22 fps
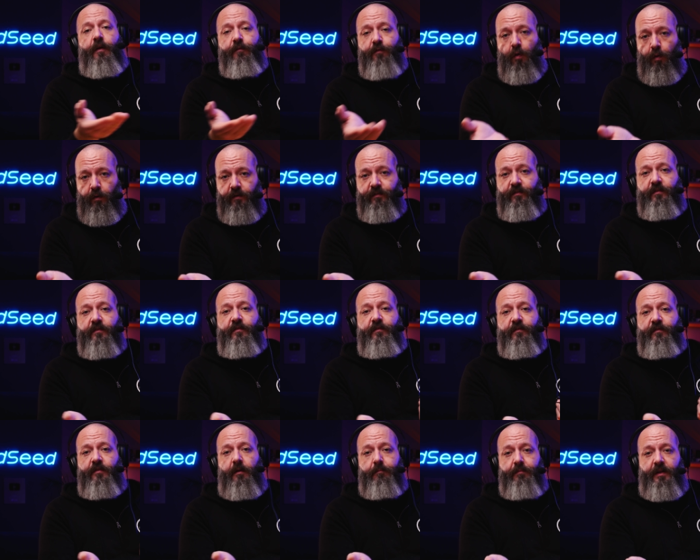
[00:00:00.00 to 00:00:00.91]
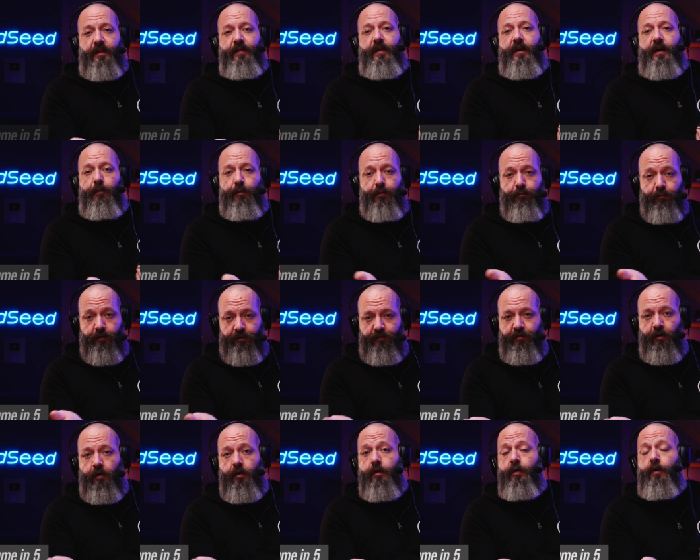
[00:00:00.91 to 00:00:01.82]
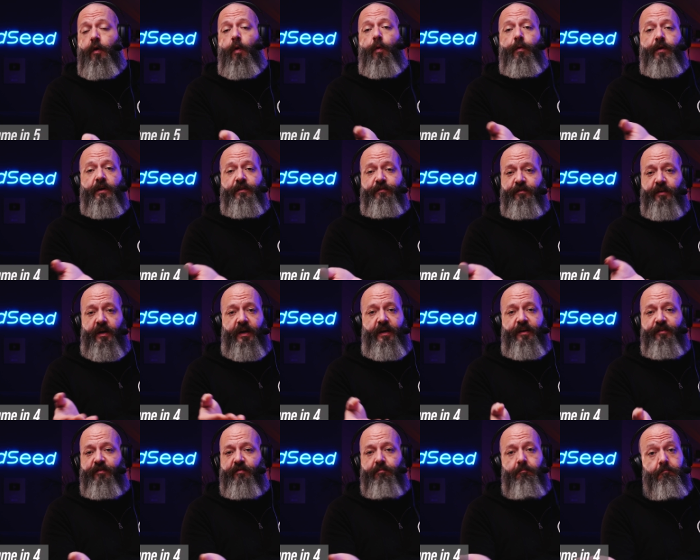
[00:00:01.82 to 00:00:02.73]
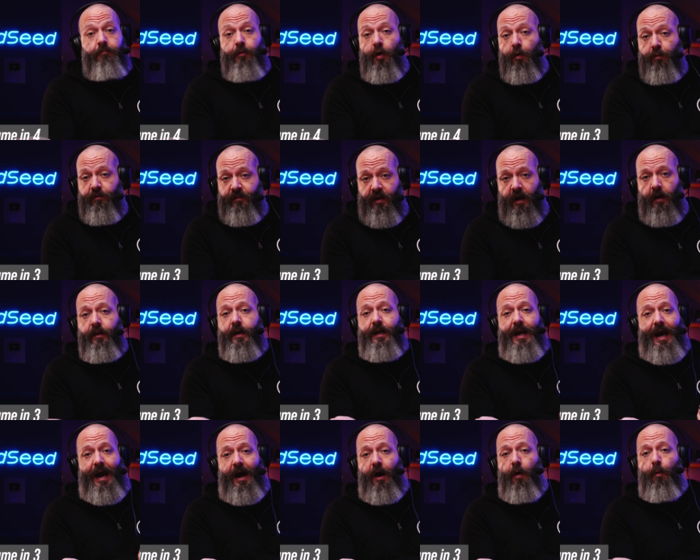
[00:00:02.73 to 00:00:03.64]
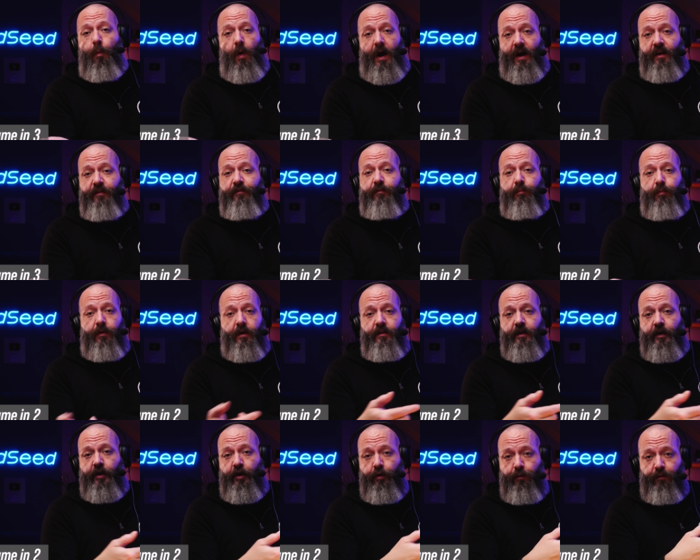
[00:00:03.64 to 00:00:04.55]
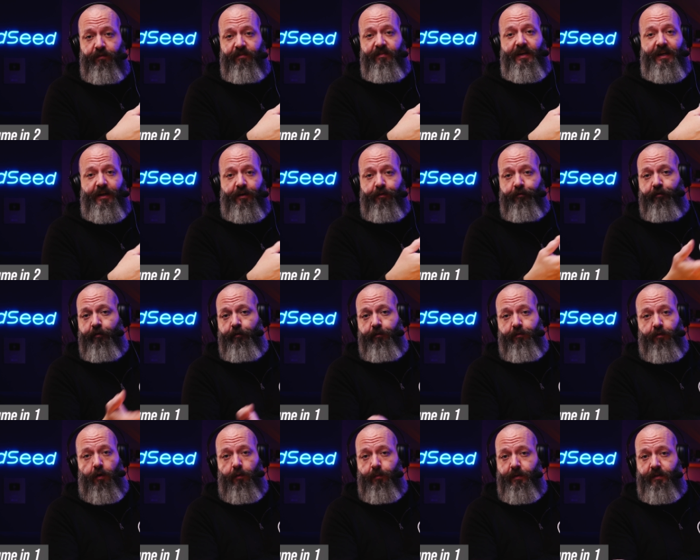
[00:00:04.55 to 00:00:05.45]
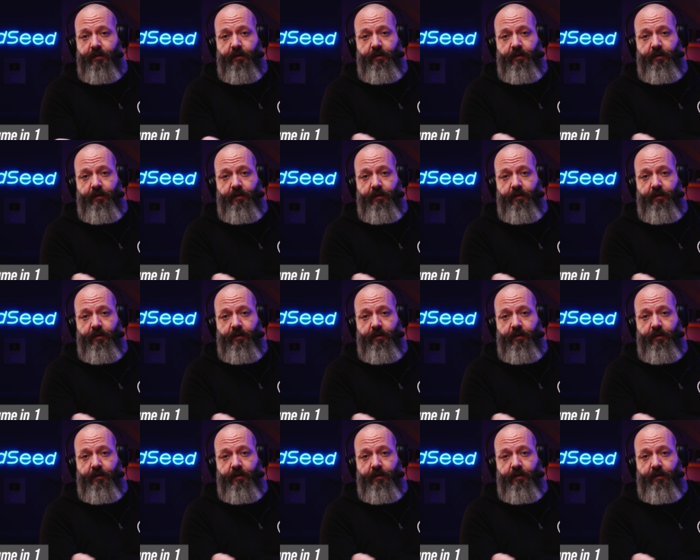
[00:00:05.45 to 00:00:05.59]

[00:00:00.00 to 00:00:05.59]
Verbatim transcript: of course, this is something that I would return or exchange. No telling how widespread the QC issues are with